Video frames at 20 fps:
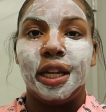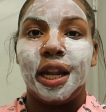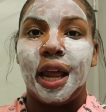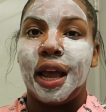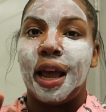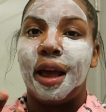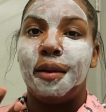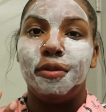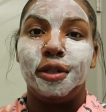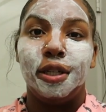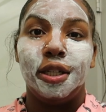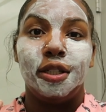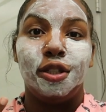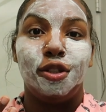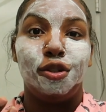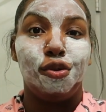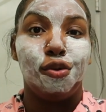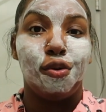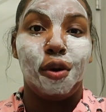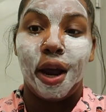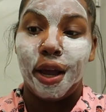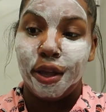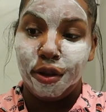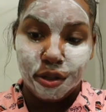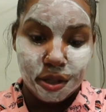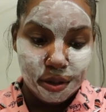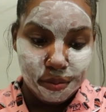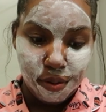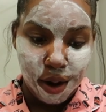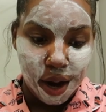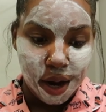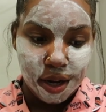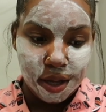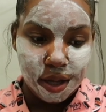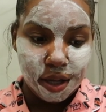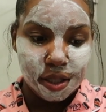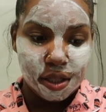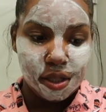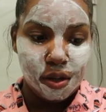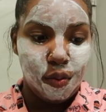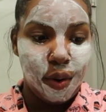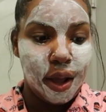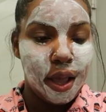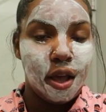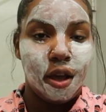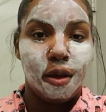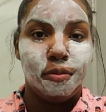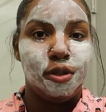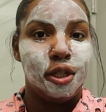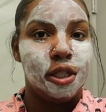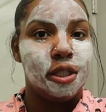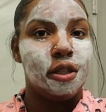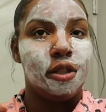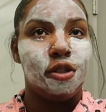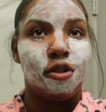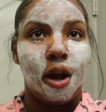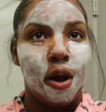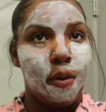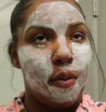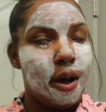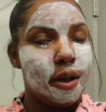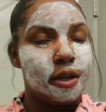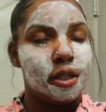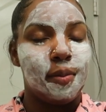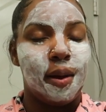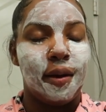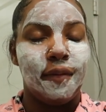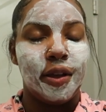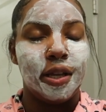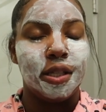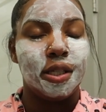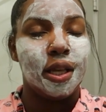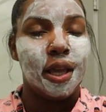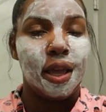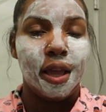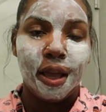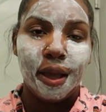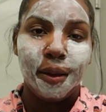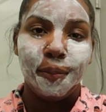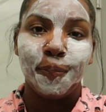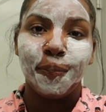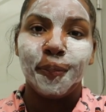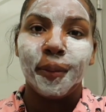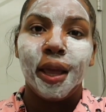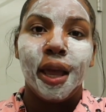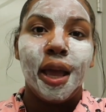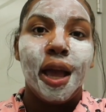Like I'm just dry using product to wake up just to dry wash my face again.